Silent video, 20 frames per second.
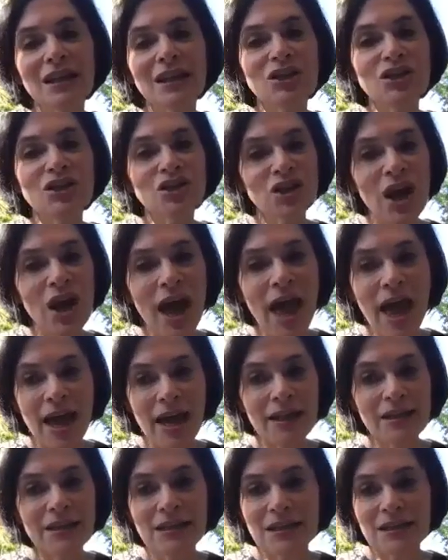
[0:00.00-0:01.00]
the
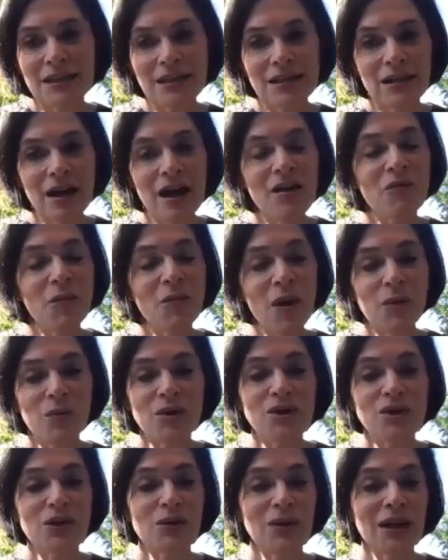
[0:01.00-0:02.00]
chats of what
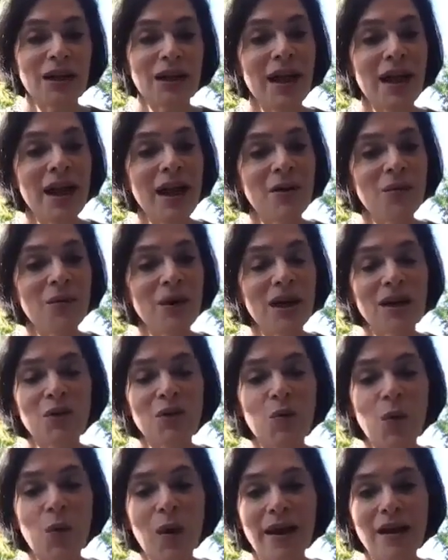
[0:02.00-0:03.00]
we're doing now in
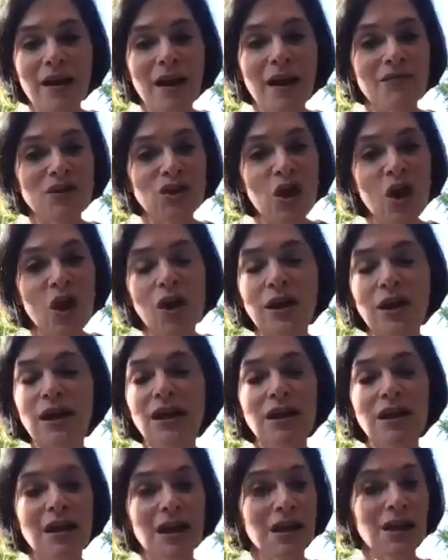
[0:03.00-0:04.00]
a way of
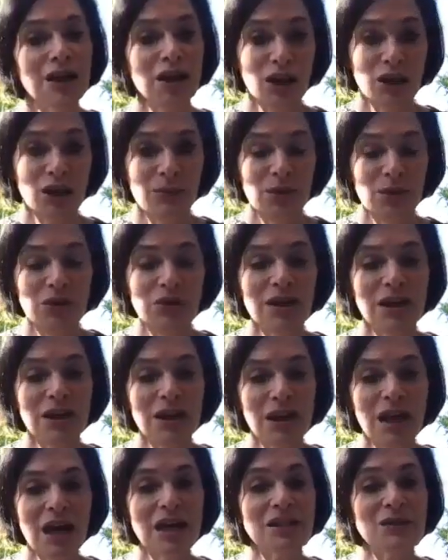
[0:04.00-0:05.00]
talking in a
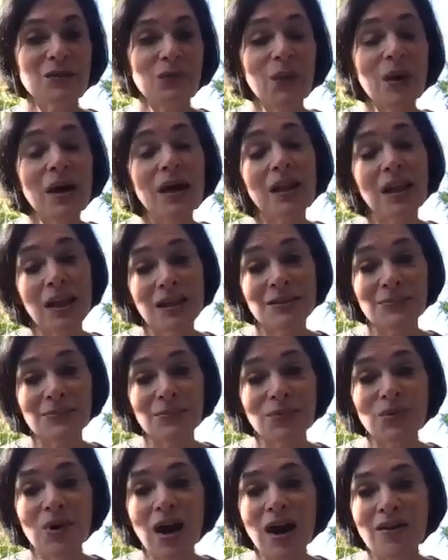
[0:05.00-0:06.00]
community as well as
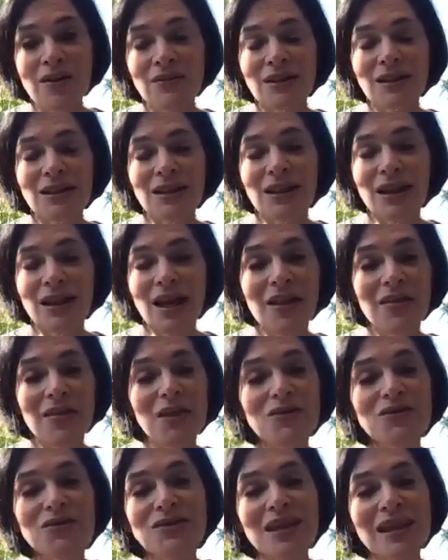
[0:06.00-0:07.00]
privately and
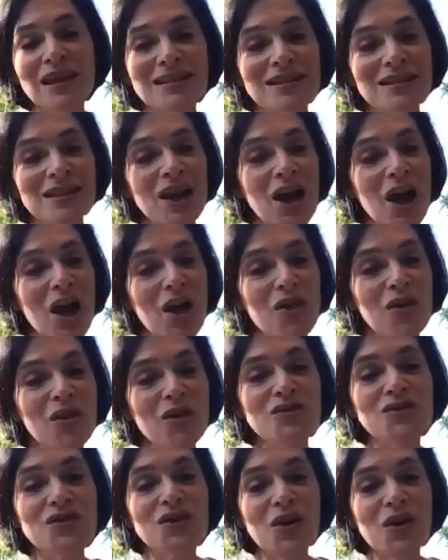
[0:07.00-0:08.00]
those that
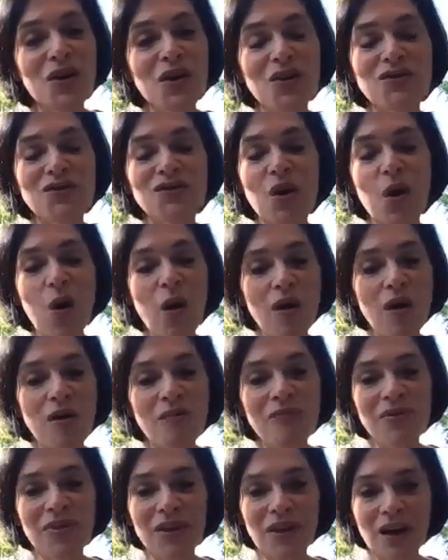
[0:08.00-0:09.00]
those are those
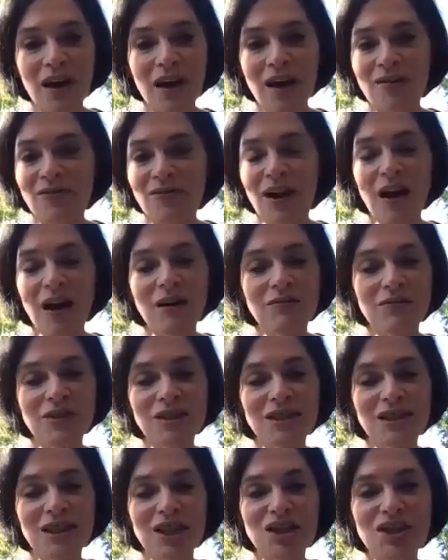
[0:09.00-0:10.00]
off the cuff
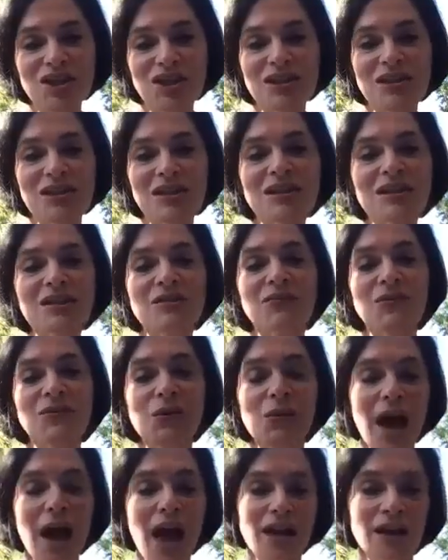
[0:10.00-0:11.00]
conversations as if you
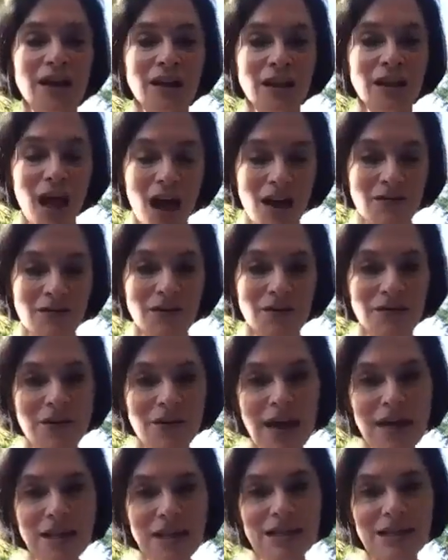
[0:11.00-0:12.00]
were at a live
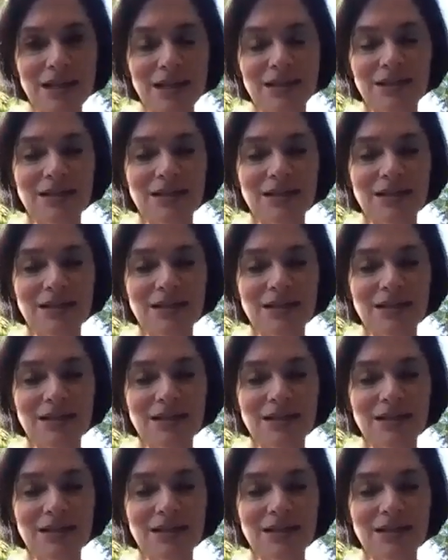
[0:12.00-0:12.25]
event